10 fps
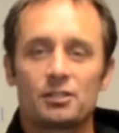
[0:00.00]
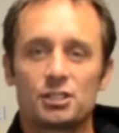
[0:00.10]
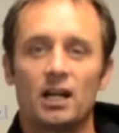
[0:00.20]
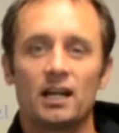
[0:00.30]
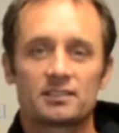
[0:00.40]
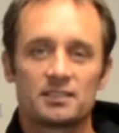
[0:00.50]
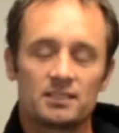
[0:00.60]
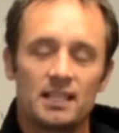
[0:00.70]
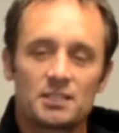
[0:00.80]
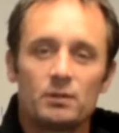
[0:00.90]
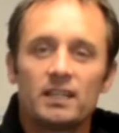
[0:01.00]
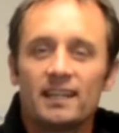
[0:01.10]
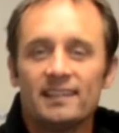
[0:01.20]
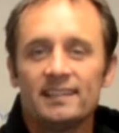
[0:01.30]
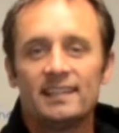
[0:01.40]
shocks. This last
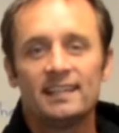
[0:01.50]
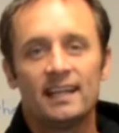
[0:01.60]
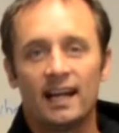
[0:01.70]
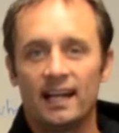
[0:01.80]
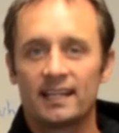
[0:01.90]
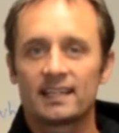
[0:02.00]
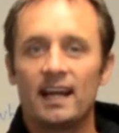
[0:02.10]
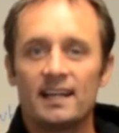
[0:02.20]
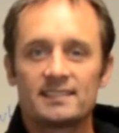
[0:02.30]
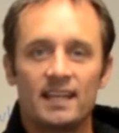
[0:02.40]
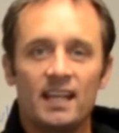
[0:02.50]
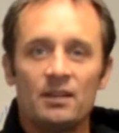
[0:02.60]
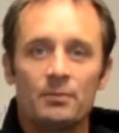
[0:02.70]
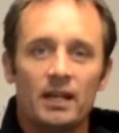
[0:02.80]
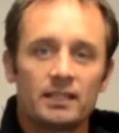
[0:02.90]
weekend, I had a guy say, hey
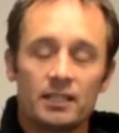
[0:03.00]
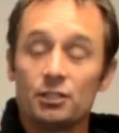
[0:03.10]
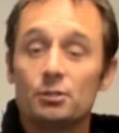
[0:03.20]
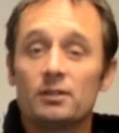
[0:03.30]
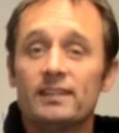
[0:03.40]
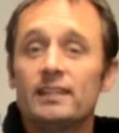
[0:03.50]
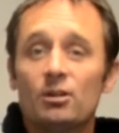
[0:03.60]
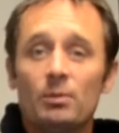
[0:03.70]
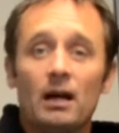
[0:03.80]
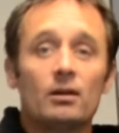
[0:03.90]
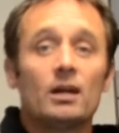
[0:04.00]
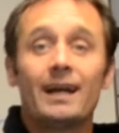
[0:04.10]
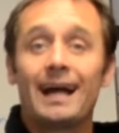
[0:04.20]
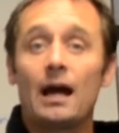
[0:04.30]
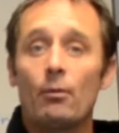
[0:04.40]
man, can you do a video about
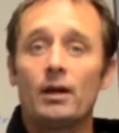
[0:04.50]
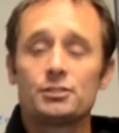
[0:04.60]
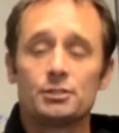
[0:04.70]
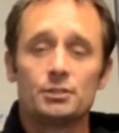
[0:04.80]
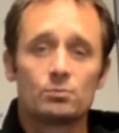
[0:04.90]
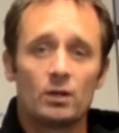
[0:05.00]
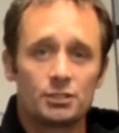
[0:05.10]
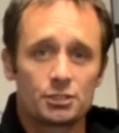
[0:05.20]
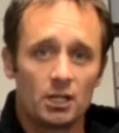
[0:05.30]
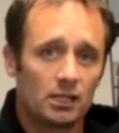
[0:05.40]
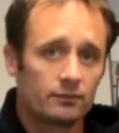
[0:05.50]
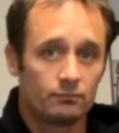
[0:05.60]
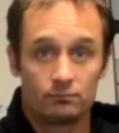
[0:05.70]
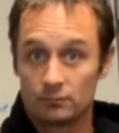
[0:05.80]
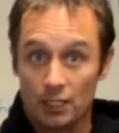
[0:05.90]
how I choose what shock
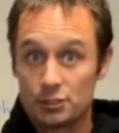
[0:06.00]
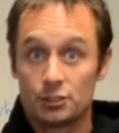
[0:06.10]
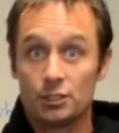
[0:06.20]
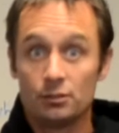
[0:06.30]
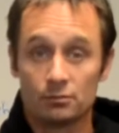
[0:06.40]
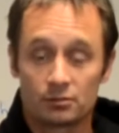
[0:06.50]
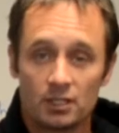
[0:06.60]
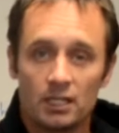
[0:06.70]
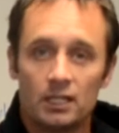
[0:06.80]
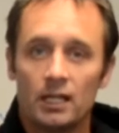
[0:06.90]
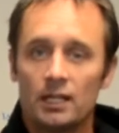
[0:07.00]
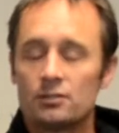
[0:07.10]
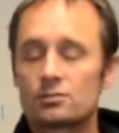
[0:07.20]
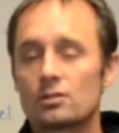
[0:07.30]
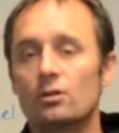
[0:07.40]
I should use? And
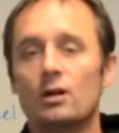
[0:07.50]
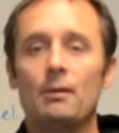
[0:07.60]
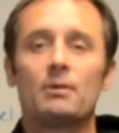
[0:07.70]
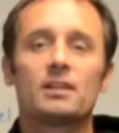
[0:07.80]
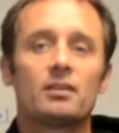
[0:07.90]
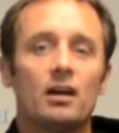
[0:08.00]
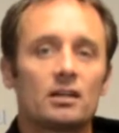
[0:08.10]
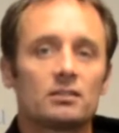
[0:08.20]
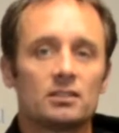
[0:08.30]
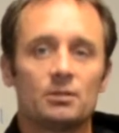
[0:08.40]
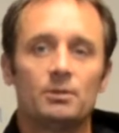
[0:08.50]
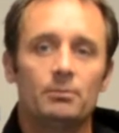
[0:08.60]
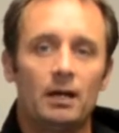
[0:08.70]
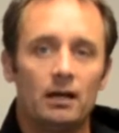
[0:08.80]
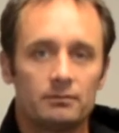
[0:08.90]
so I'm going to talk a little bit
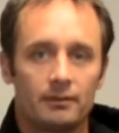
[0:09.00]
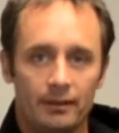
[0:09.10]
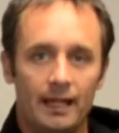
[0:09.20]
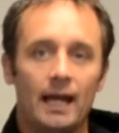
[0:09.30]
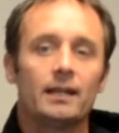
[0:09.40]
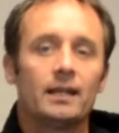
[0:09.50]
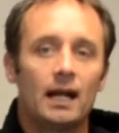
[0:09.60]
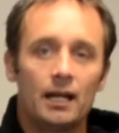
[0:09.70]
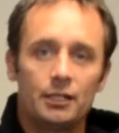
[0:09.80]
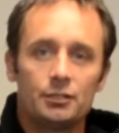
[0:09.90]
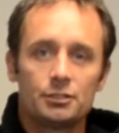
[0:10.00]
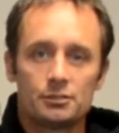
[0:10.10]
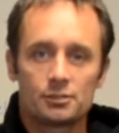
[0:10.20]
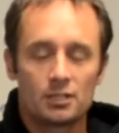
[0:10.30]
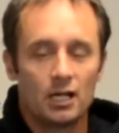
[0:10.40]
about that. How do you choose a
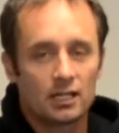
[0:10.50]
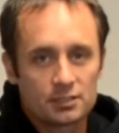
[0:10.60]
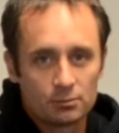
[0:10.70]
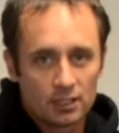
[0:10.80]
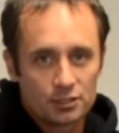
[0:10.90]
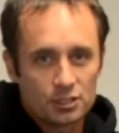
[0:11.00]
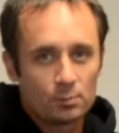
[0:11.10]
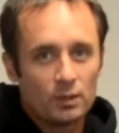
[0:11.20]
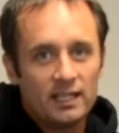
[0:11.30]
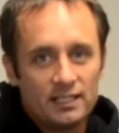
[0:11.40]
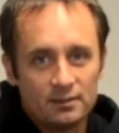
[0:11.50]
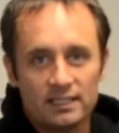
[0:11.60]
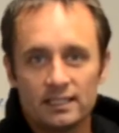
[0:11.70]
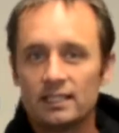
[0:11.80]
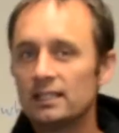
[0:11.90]
shock? So we're going to jump right into it.
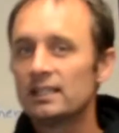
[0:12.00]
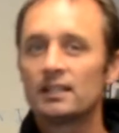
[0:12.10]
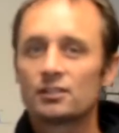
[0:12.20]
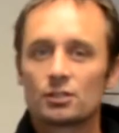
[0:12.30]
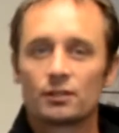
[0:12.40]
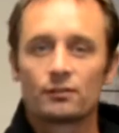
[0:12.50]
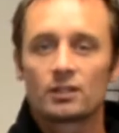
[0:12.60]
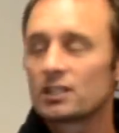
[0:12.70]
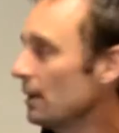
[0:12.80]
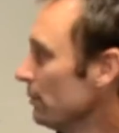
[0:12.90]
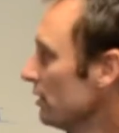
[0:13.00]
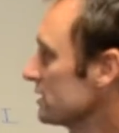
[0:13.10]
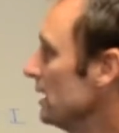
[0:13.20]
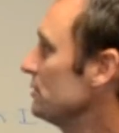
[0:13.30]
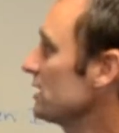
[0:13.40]
So the couple of
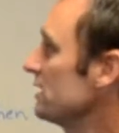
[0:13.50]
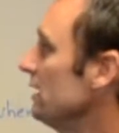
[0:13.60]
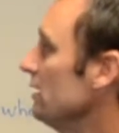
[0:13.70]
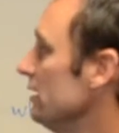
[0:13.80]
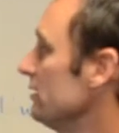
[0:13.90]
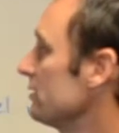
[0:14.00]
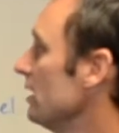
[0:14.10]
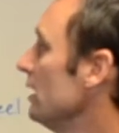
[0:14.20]
subjects here is